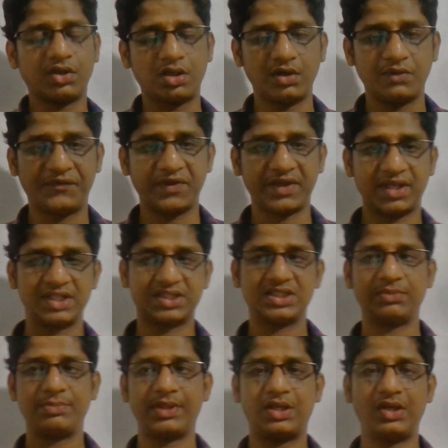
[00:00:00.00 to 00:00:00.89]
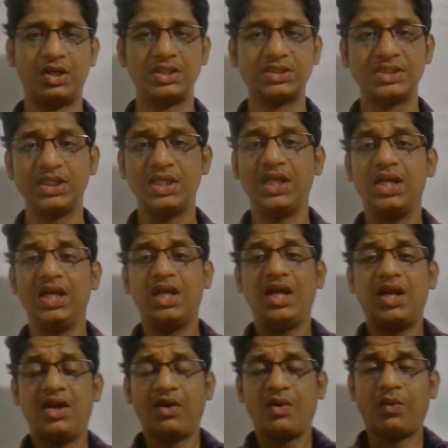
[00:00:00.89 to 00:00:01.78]
configuration, because
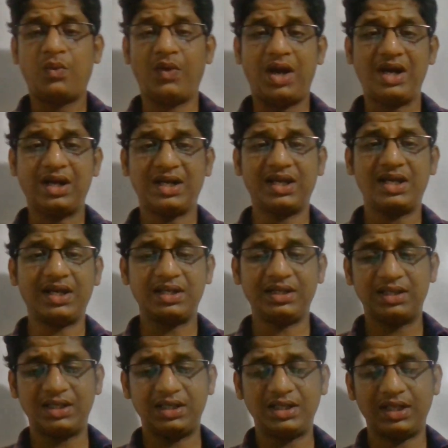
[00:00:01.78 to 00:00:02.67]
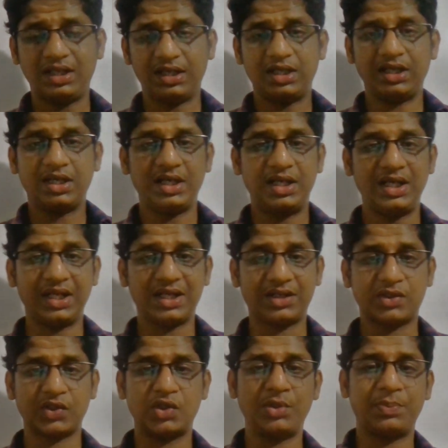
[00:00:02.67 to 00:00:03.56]
what are the
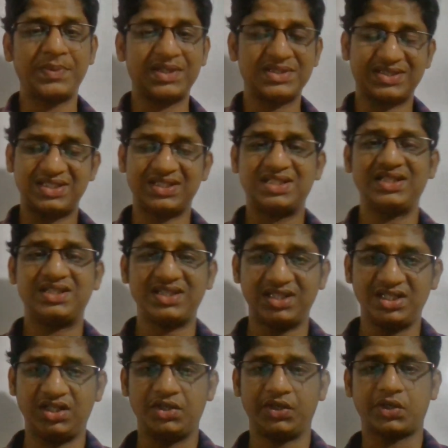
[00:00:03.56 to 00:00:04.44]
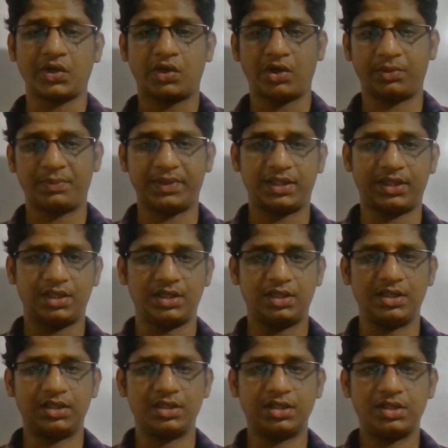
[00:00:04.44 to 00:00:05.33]
electron present in the inner orbital?
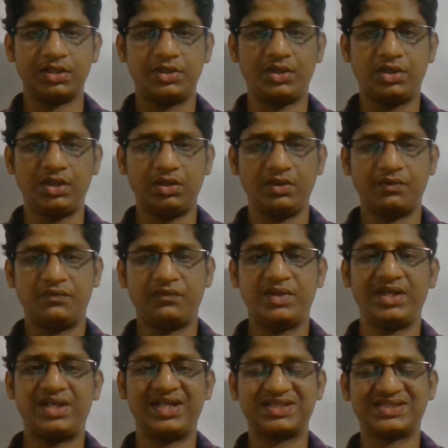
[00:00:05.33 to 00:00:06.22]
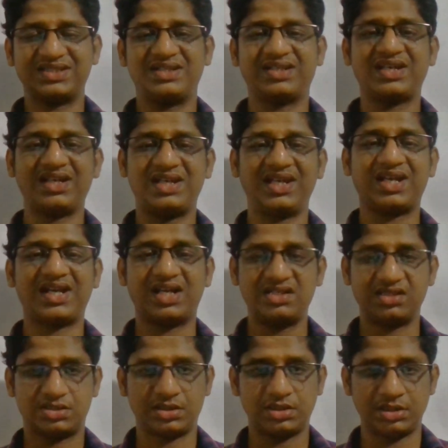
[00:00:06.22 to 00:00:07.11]
No, we doesn't really
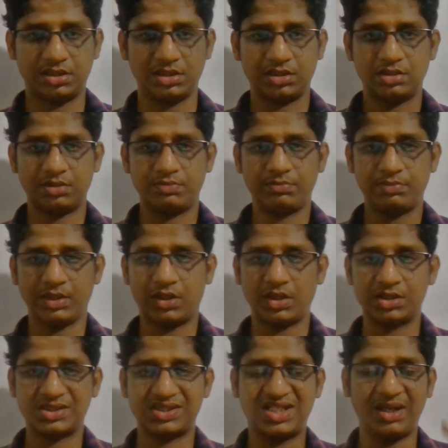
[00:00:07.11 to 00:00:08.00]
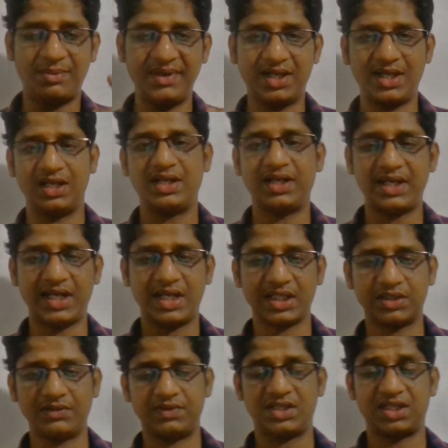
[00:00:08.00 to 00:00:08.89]
concern, because chemical
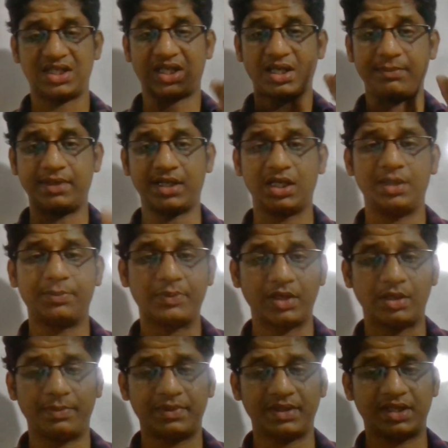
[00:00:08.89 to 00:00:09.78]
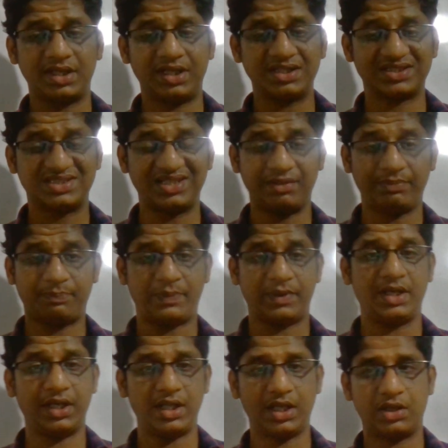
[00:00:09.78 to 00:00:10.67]
reactivity, chemical properties
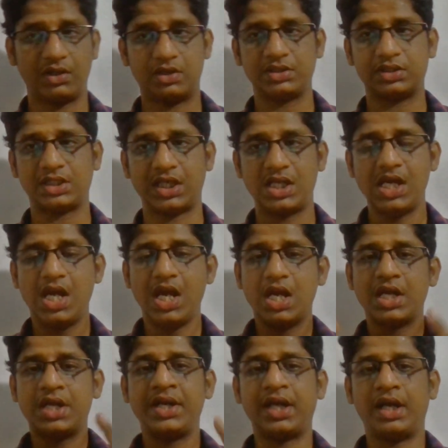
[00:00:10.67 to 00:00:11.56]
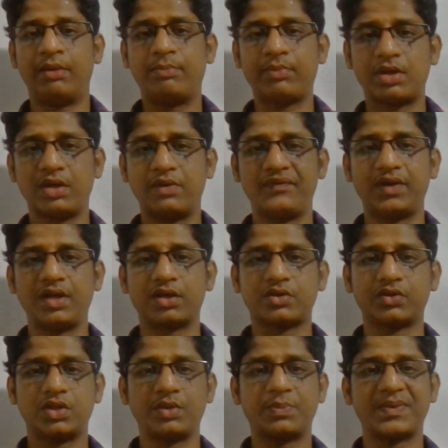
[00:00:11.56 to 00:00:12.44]
depending on the number of
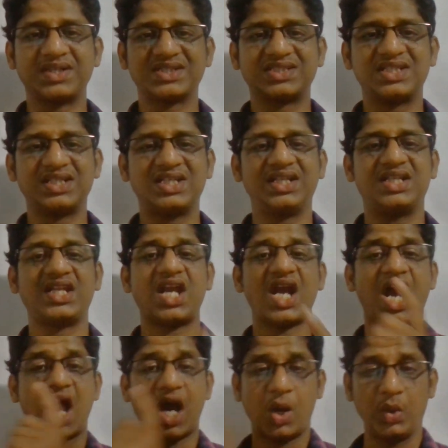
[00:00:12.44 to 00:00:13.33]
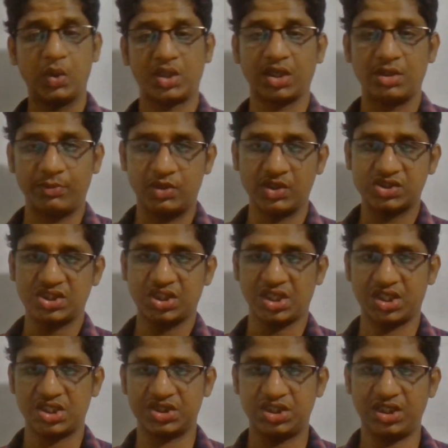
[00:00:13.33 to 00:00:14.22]
electron present in the outermost
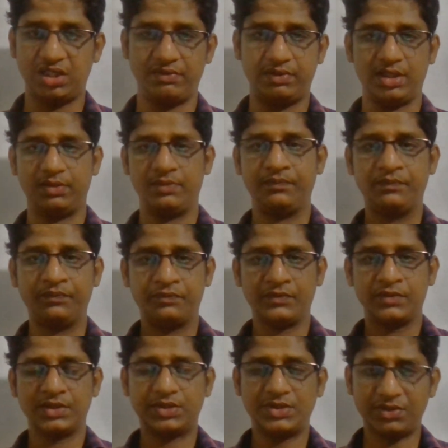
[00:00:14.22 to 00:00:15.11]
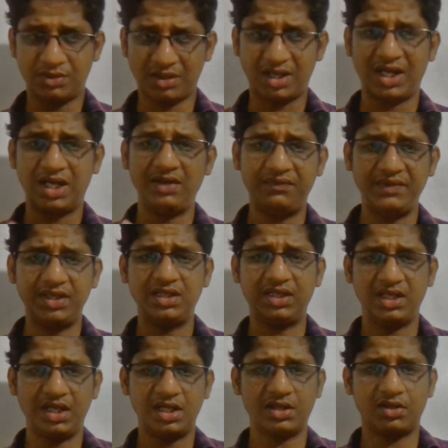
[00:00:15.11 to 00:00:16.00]
energy level. So all we
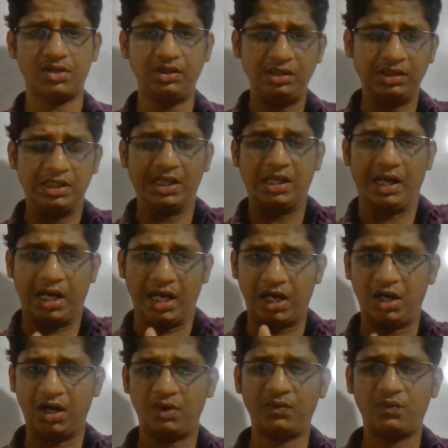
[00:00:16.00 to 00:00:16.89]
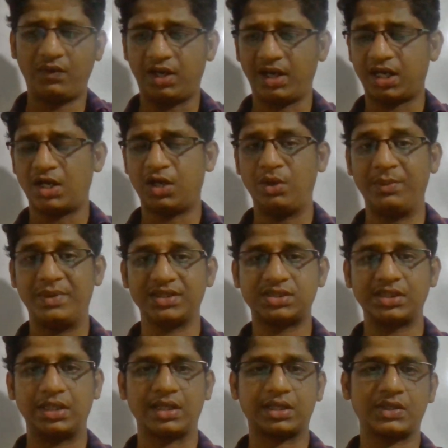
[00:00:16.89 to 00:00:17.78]
need now how
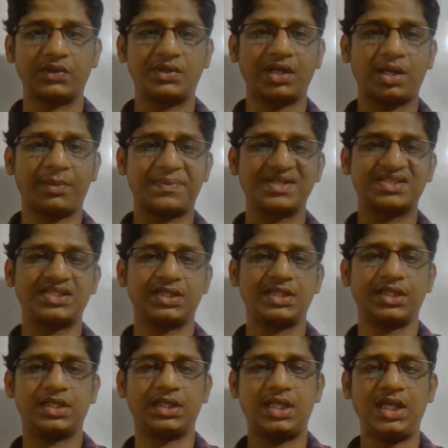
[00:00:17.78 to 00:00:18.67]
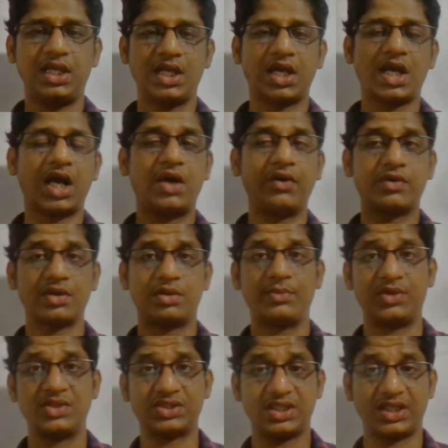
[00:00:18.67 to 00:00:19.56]
much electron are present in the
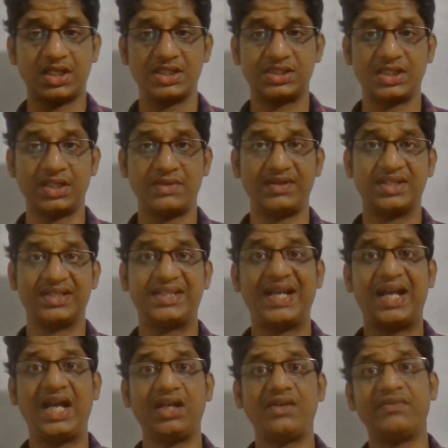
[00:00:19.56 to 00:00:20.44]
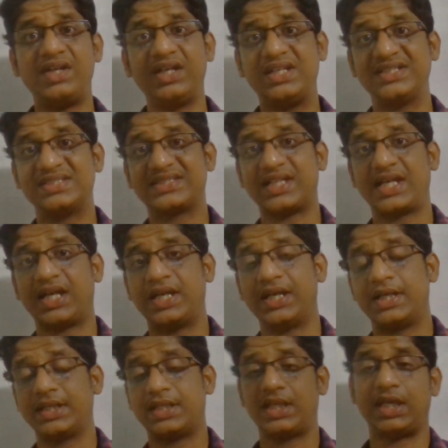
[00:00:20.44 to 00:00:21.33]
outermost energy level. That will
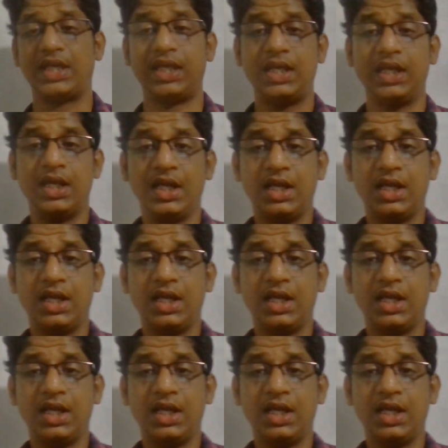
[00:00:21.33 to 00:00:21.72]
decide the